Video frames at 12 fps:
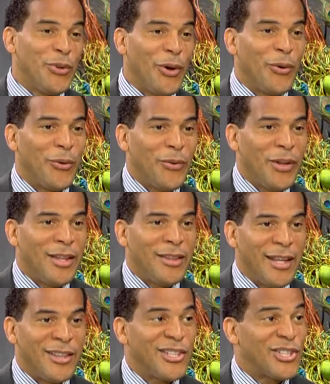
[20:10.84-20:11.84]
know
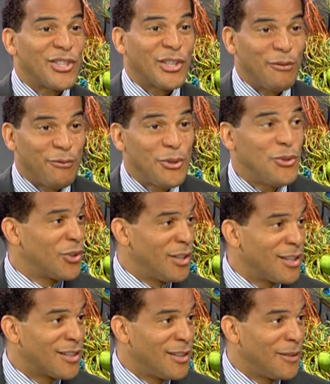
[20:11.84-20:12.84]
that this is confusion,
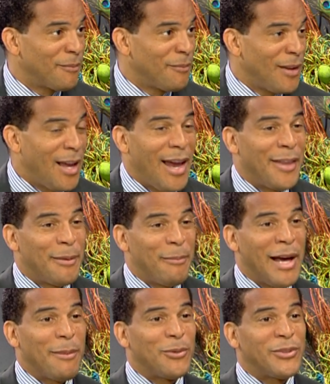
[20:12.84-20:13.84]
isn't it? And the
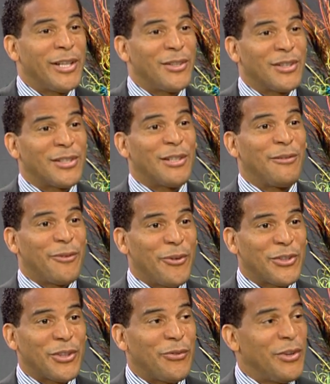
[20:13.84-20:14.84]
Bible tells us in
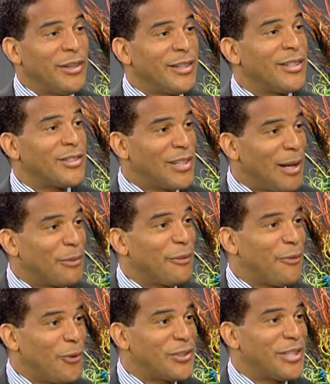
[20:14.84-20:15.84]
1 Corinthians
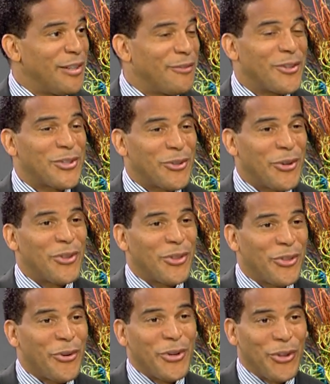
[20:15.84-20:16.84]
chapter 14 and verse
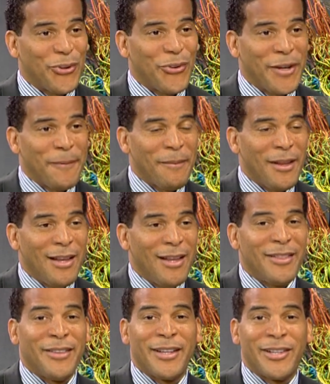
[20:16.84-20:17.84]
33
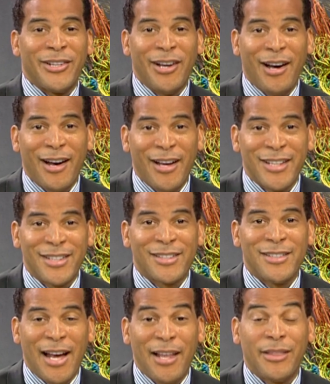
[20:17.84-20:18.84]
that God
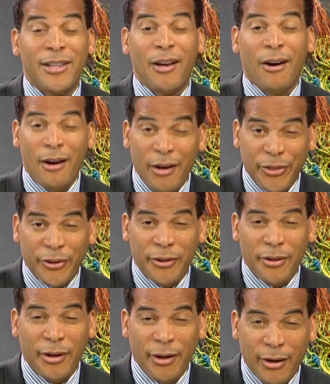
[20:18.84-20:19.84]
is not the
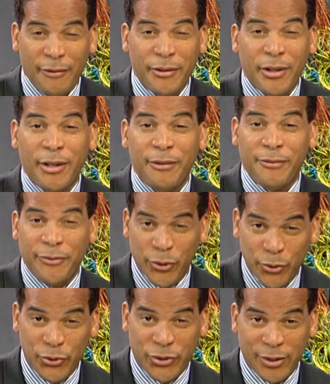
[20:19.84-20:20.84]
author of
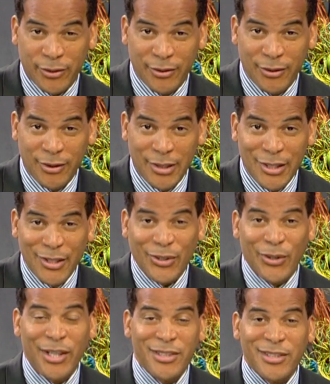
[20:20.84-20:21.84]
confusion. Mm-hmm.
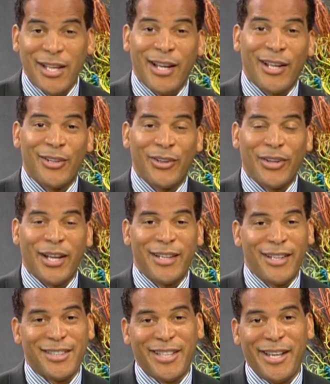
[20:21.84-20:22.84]
So let's take a look
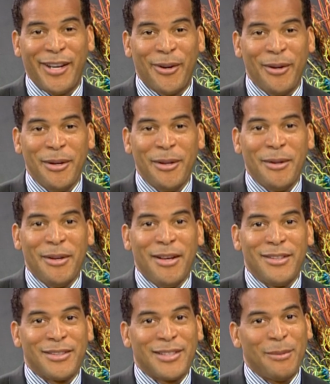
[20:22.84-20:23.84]
and let's hear
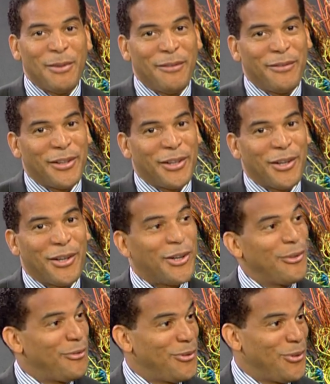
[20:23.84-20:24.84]
some of the
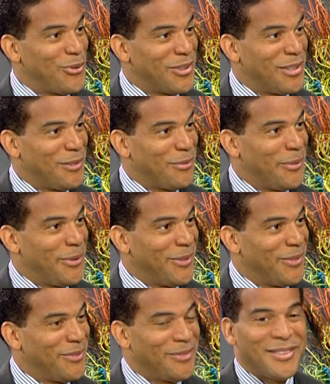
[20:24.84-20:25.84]
confusion, if we
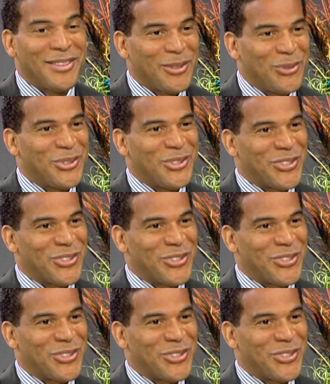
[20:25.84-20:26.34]
will. Let's go to the